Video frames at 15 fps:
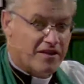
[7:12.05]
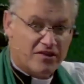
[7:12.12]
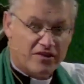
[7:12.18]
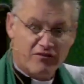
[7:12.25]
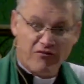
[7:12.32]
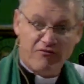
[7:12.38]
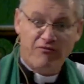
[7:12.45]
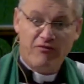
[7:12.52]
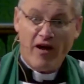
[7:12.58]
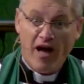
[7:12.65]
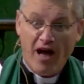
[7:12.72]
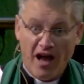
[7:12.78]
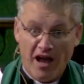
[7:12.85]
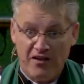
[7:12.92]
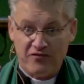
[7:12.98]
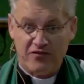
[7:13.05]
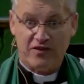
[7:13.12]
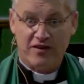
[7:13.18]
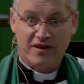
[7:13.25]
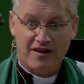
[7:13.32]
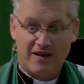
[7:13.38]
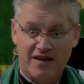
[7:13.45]
There are five.
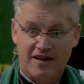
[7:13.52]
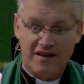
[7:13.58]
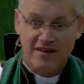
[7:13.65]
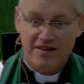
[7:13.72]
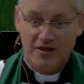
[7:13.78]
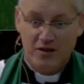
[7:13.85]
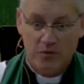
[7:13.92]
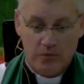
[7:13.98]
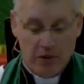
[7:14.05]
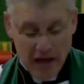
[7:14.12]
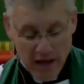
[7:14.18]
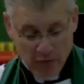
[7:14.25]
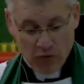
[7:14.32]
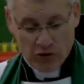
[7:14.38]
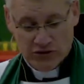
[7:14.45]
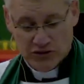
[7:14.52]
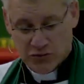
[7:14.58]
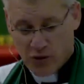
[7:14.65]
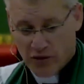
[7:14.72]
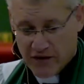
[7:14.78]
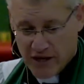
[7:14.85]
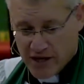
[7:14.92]
Pat wants
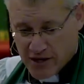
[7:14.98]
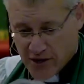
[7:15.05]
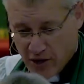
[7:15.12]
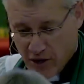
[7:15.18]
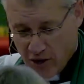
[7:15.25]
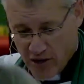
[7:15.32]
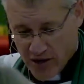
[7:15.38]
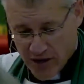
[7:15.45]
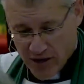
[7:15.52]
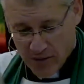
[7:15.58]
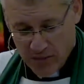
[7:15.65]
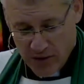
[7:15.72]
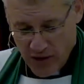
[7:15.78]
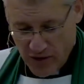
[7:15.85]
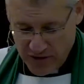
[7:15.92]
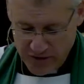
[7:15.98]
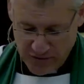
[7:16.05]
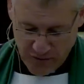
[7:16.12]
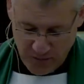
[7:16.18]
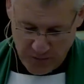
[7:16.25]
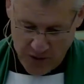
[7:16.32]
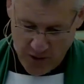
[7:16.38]
one. There you go. Blow, you
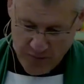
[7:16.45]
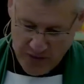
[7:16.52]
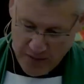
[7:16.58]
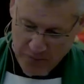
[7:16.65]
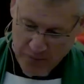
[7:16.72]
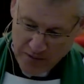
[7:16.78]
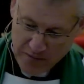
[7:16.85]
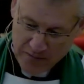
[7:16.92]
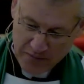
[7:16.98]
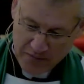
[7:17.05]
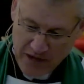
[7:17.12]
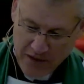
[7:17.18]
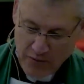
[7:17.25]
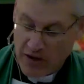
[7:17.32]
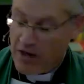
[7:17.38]
can blow up that. Give one.